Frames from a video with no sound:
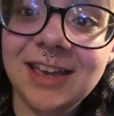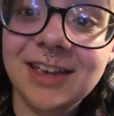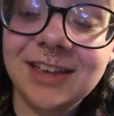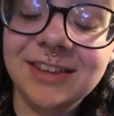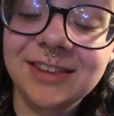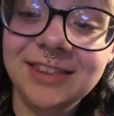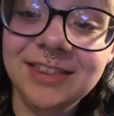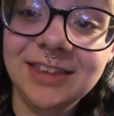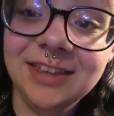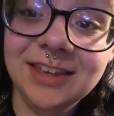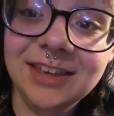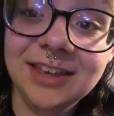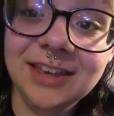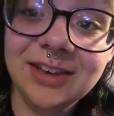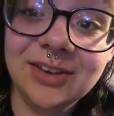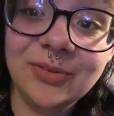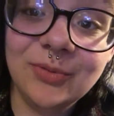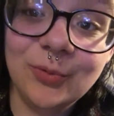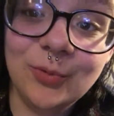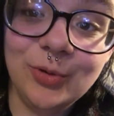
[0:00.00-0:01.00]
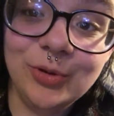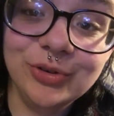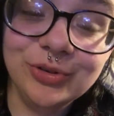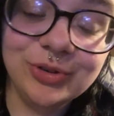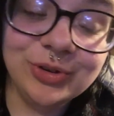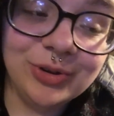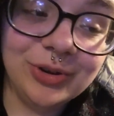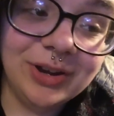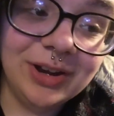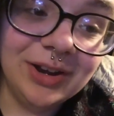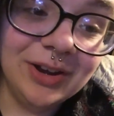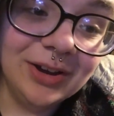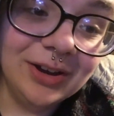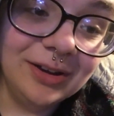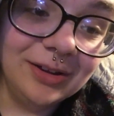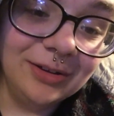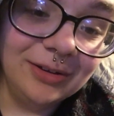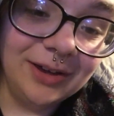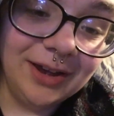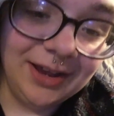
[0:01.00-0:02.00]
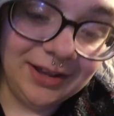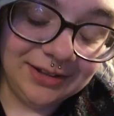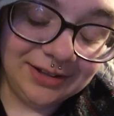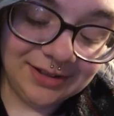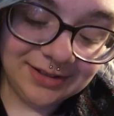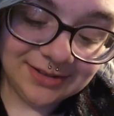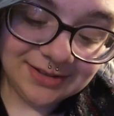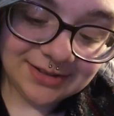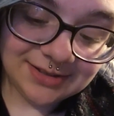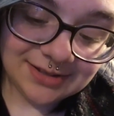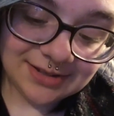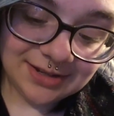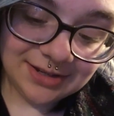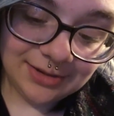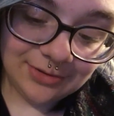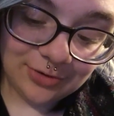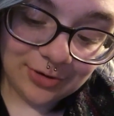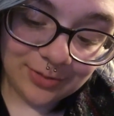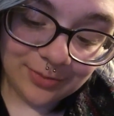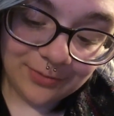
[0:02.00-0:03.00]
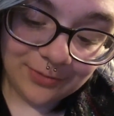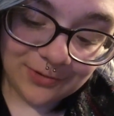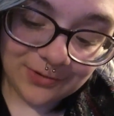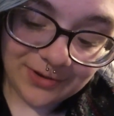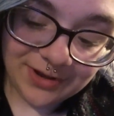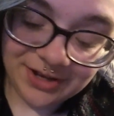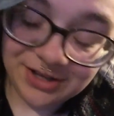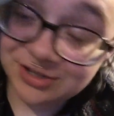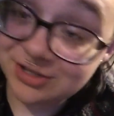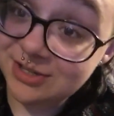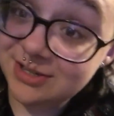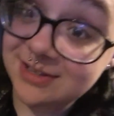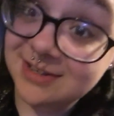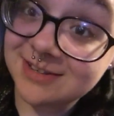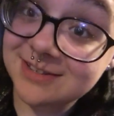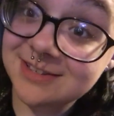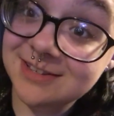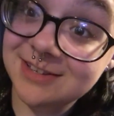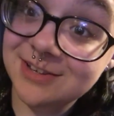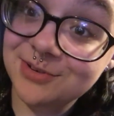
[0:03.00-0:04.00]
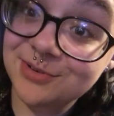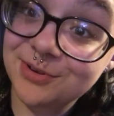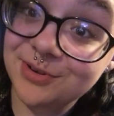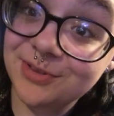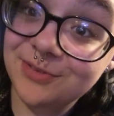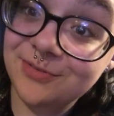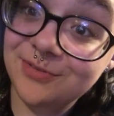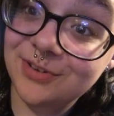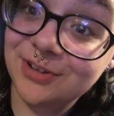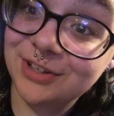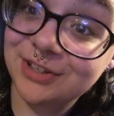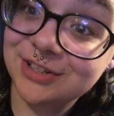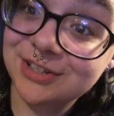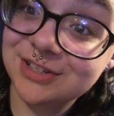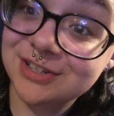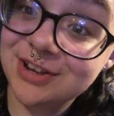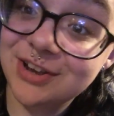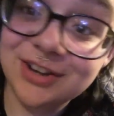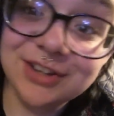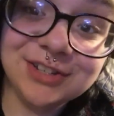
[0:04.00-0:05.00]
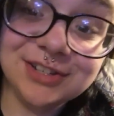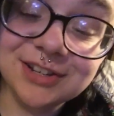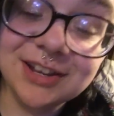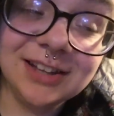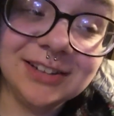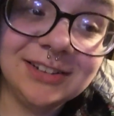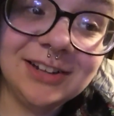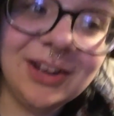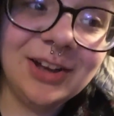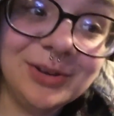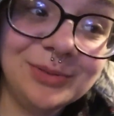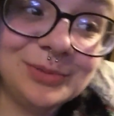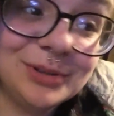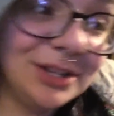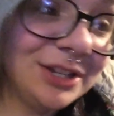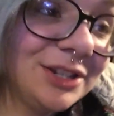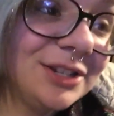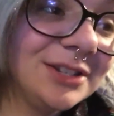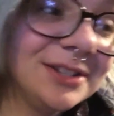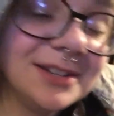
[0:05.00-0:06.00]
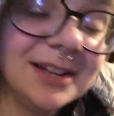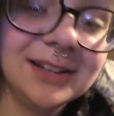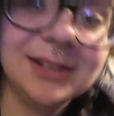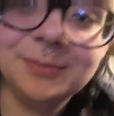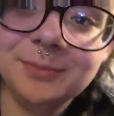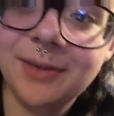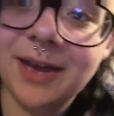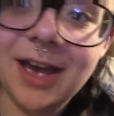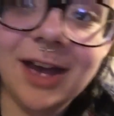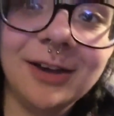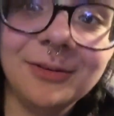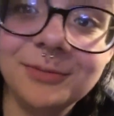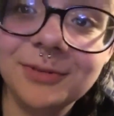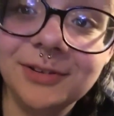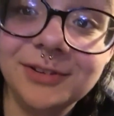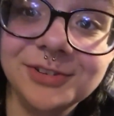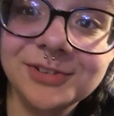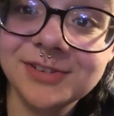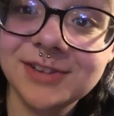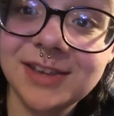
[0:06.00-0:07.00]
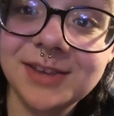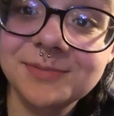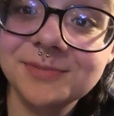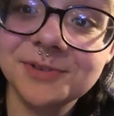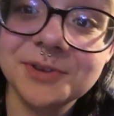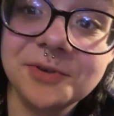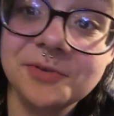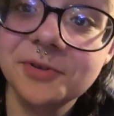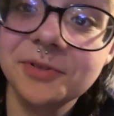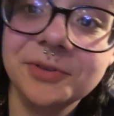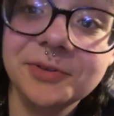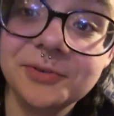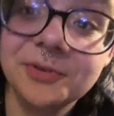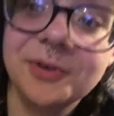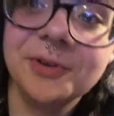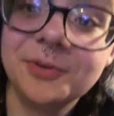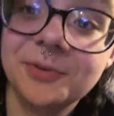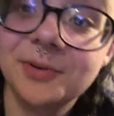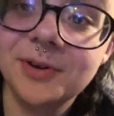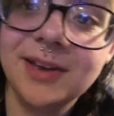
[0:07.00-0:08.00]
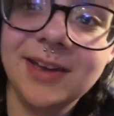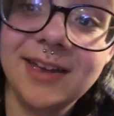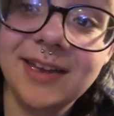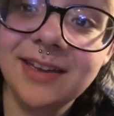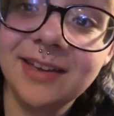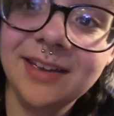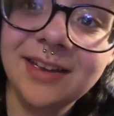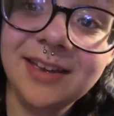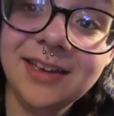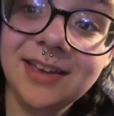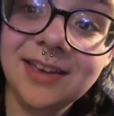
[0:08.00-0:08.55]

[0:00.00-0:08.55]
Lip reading: the one true hero, and it's adorable, and she doesn't know where the fuck she's got a compass, she's got a map, and just keeps going the wrong way.